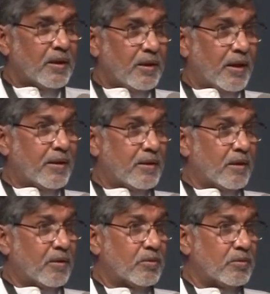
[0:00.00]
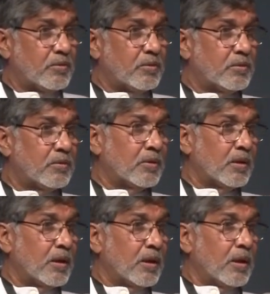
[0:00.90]
lied down.
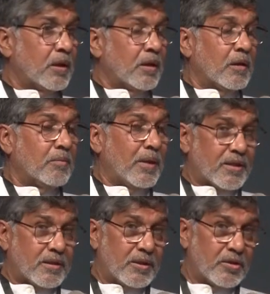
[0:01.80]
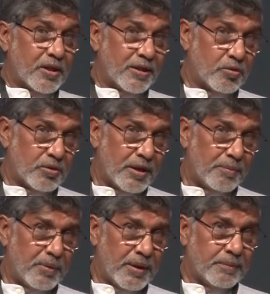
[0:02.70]
My son tried to save
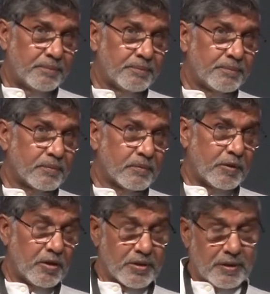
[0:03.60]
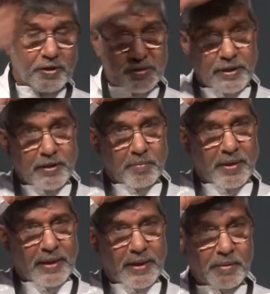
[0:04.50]
me because I was hit on
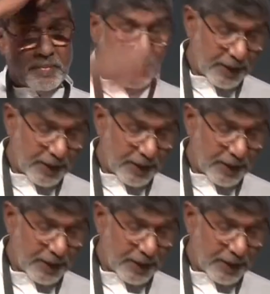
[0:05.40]
my head. My